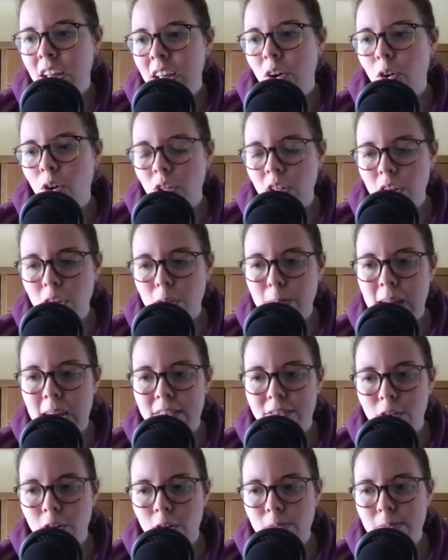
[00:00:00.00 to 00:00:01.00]
all those
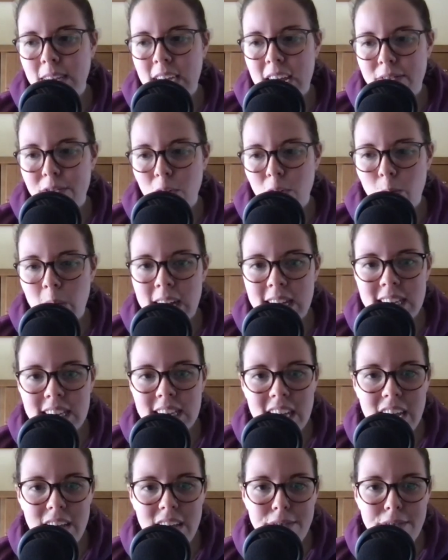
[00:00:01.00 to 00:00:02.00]
platforms every
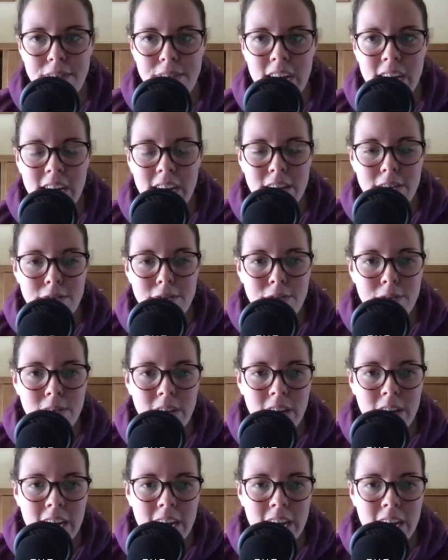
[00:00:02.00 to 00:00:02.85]
Wednesday at 5.